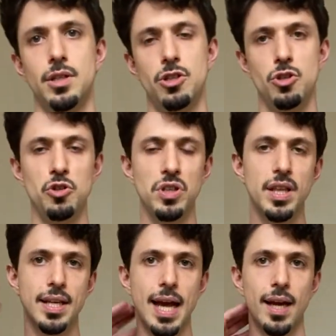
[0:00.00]
Usually
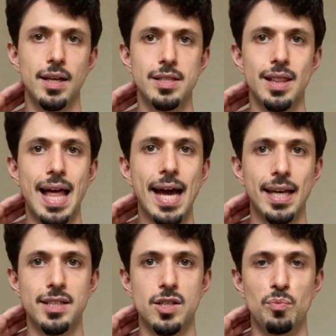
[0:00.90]
the neck is
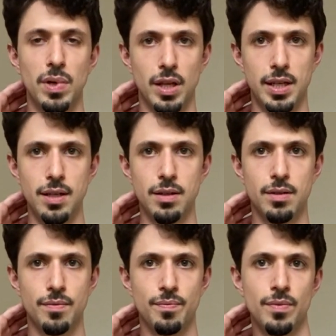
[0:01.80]
lacking stability,
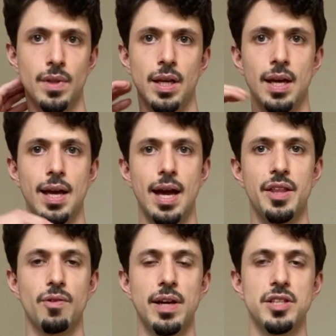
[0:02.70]

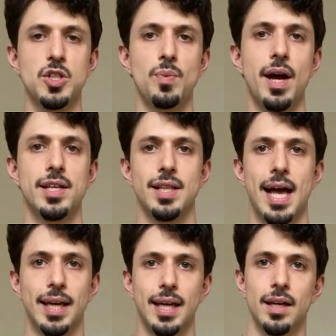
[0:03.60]
and the rest of the spine is
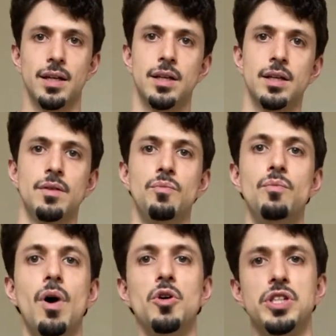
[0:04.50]
lacking
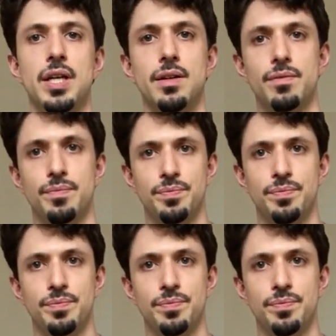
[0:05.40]
motion.